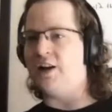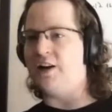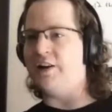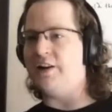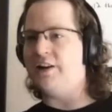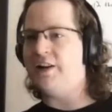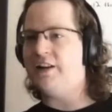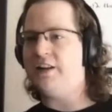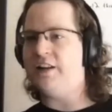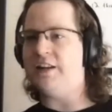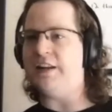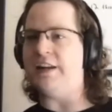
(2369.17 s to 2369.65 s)

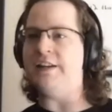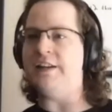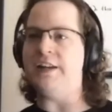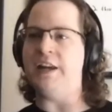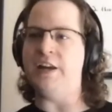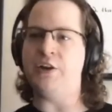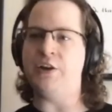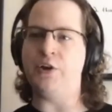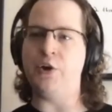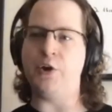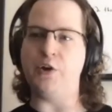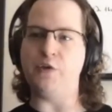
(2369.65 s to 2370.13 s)
Uh, it,
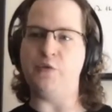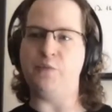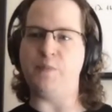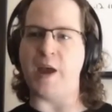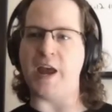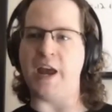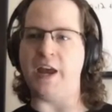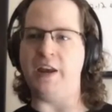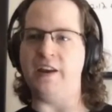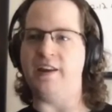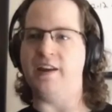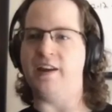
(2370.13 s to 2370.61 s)
it, could have
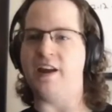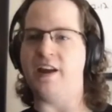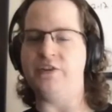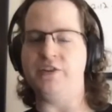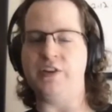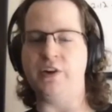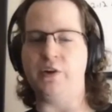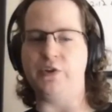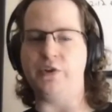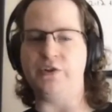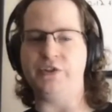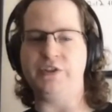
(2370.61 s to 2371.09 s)
been a
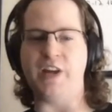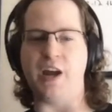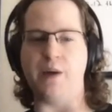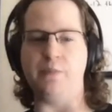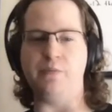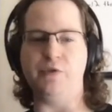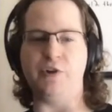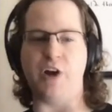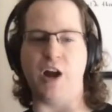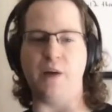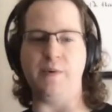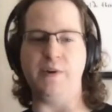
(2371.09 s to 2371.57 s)
single
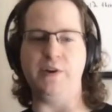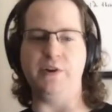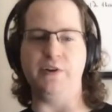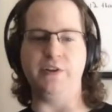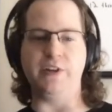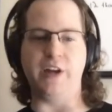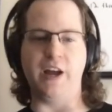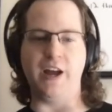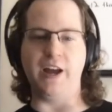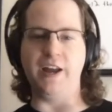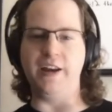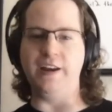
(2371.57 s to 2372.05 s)
step drop and
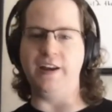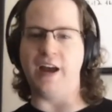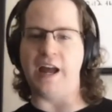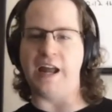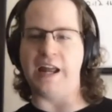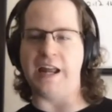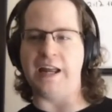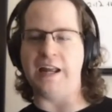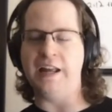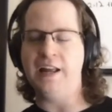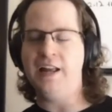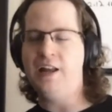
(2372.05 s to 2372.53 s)
you're done. Mm-hmm.
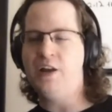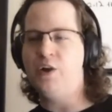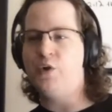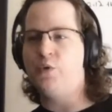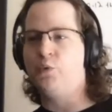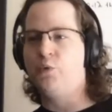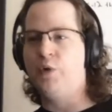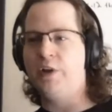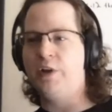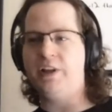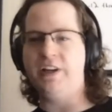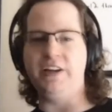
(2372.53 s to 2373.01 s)
I
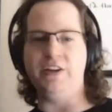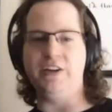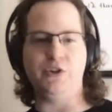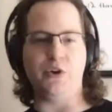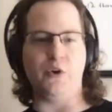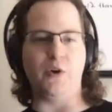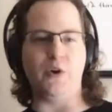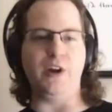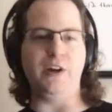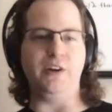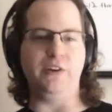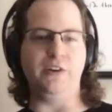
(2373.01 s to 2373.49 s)
really
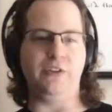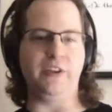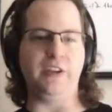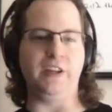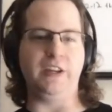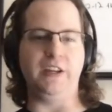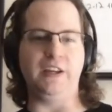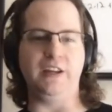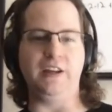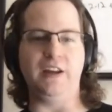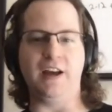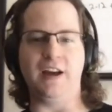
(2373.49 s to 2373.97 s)
enjoyed
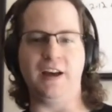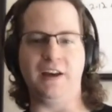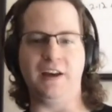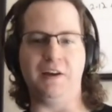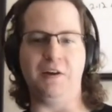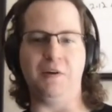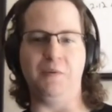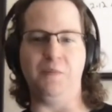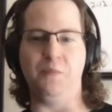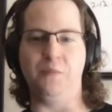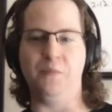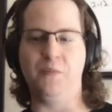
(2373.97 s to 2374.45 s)
the
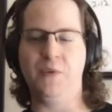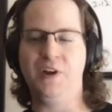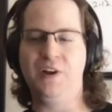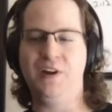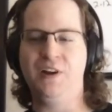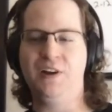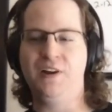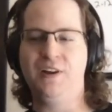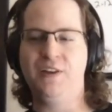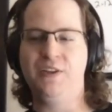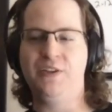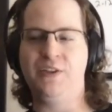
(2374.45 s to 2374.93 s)
um,
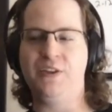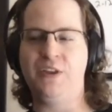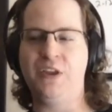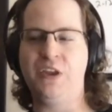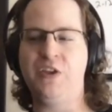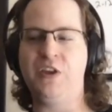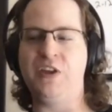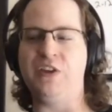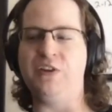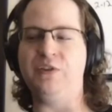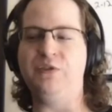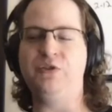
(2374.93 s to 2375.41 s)

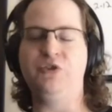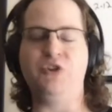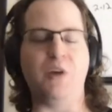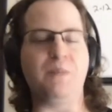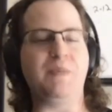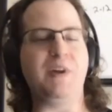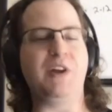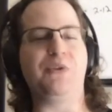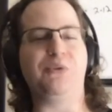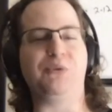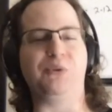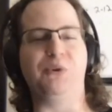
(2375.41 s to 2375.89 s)
the
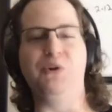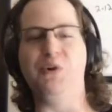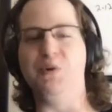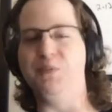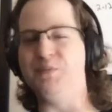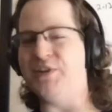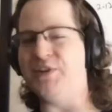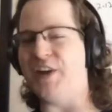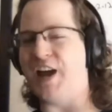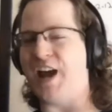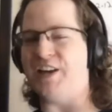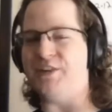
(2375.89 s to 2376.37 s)
jumping through
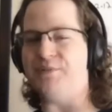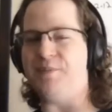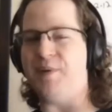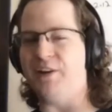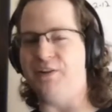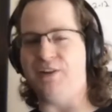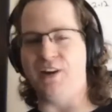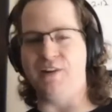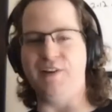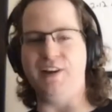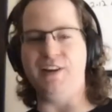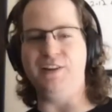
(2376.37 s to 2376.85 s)
hoops
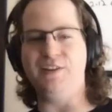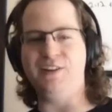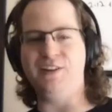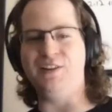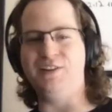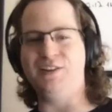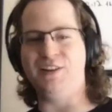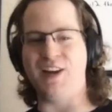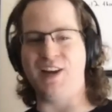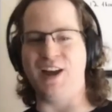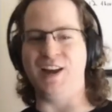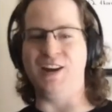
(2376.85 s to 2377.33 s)
aspect of it.
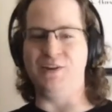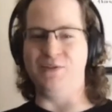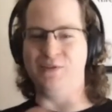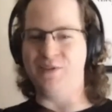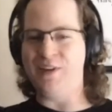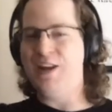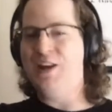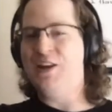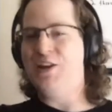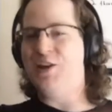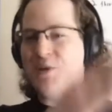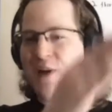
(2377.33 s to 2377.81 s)
To, to kind
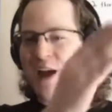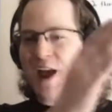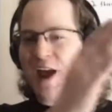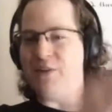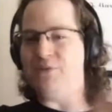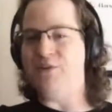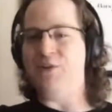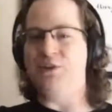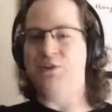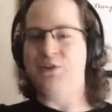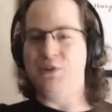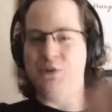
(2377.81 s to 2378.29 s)
of you
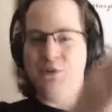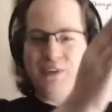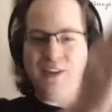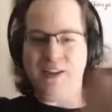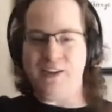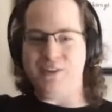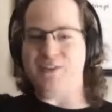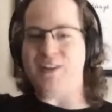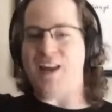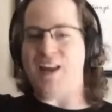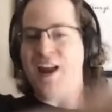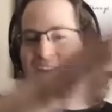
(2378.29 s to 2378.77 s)
have to do
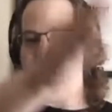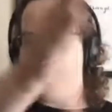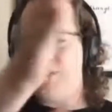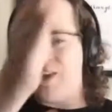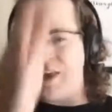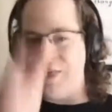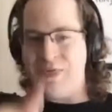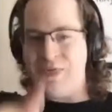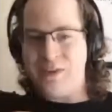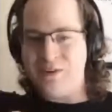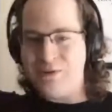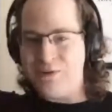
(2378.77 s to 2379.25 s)
this and
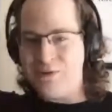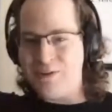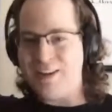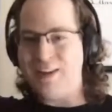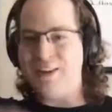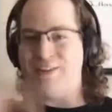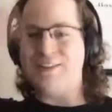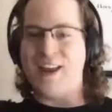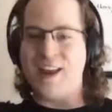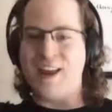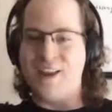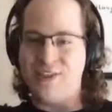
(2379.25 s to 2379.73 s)
then do
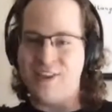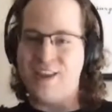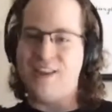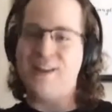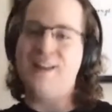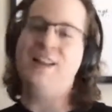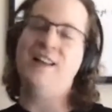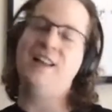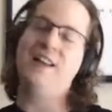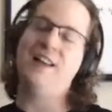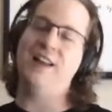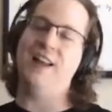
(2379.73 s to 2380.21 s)
this and
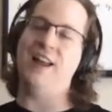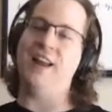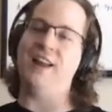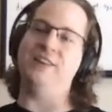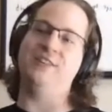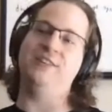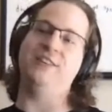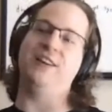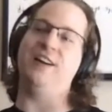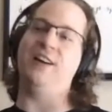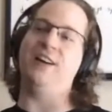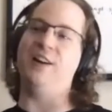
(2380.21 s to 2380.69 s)
that
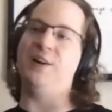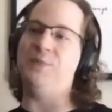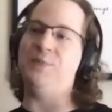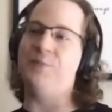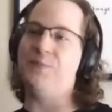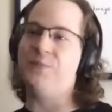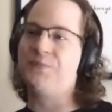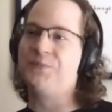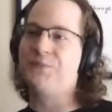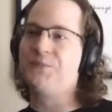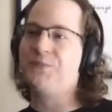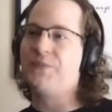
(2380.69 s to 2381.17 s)
and
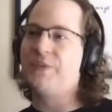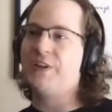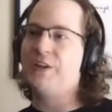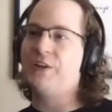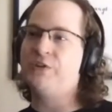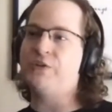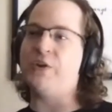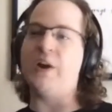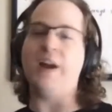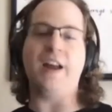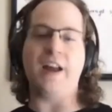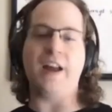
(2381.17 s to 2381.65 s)
um,
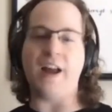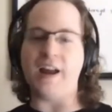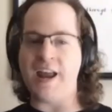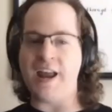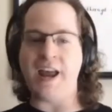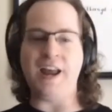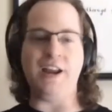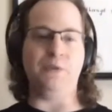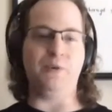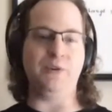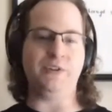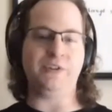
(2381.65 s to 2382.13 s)
so
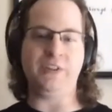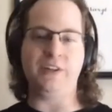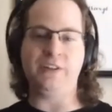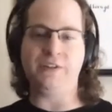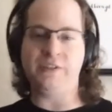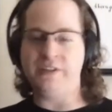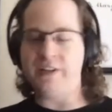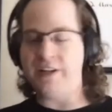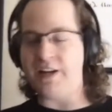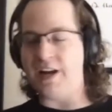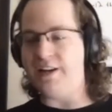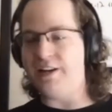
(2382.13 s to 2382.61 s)
again, it was
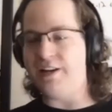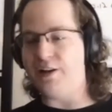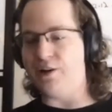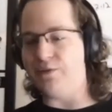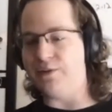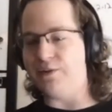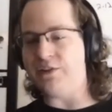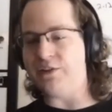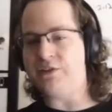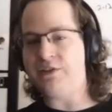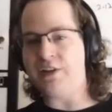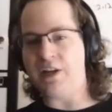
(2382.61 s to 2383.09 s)
it's the
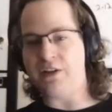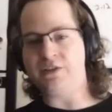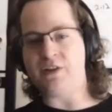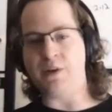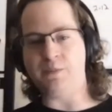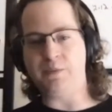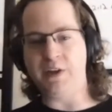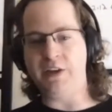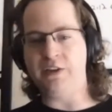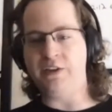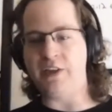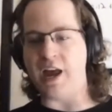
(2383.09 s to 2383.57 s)
idea of let's take
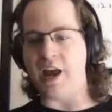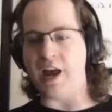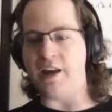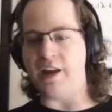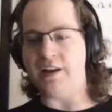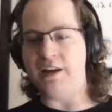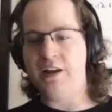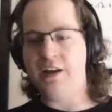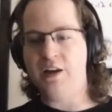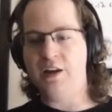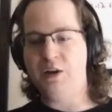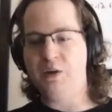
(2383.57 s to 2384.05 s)
something
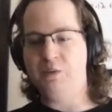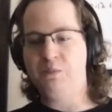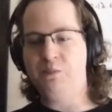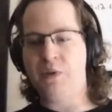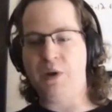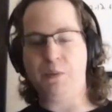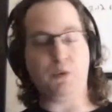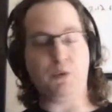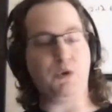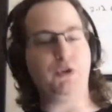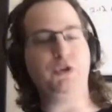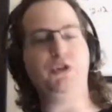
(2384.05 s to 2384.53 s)
that
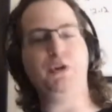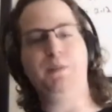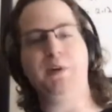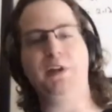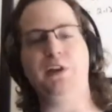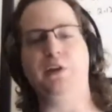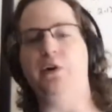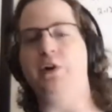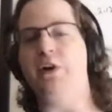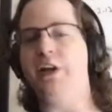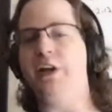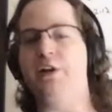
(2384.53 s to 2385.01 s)
people should
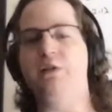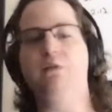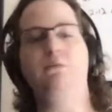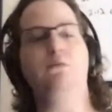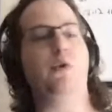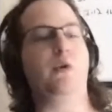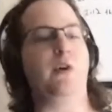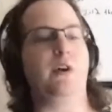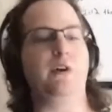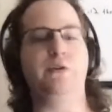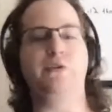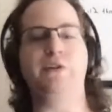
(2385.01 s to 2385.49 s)
be
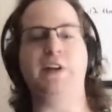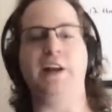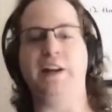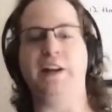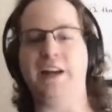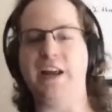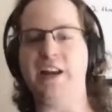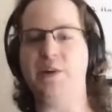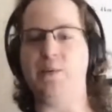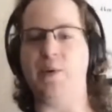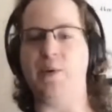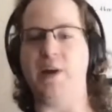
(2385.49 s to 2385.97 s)
learning or
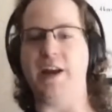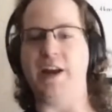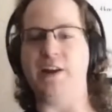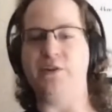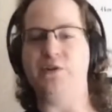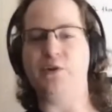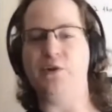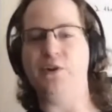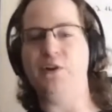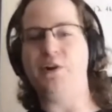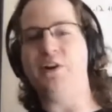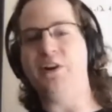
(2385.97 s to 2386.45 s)
understanding anyway
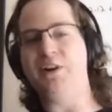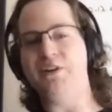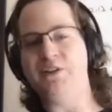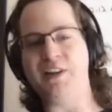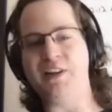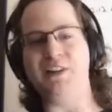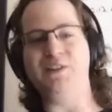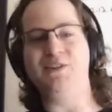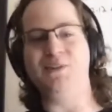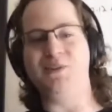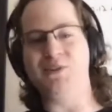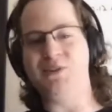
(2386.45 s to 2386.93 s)
and turn it on
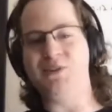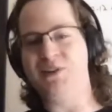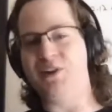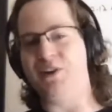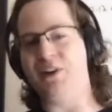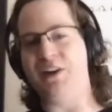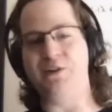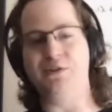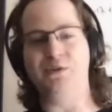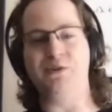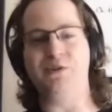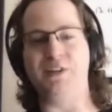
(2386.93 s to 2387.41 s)
its head so it's
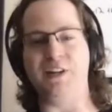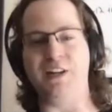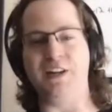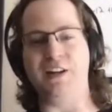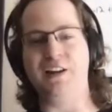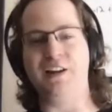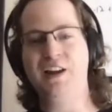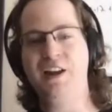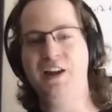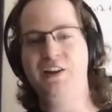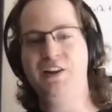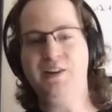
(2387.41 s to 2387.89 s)
still
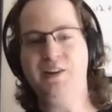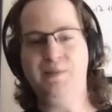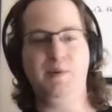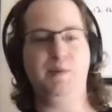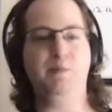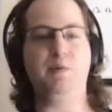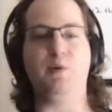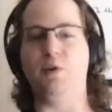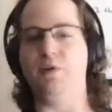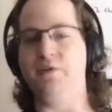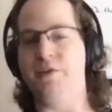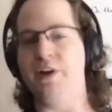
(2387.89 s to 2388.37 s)
interesting to
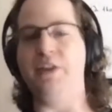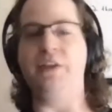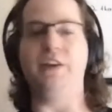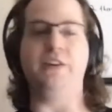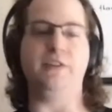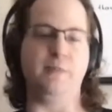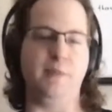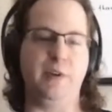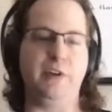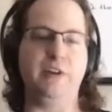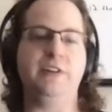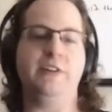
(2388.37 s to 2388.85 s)
people who have done
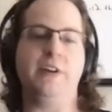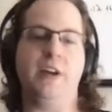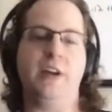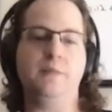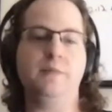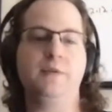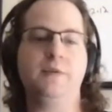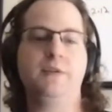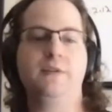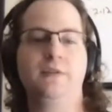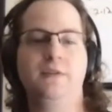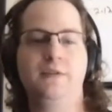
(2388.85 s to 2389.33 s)
this a million
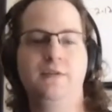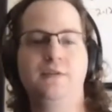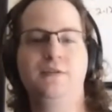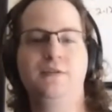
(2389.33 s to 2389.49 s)
times.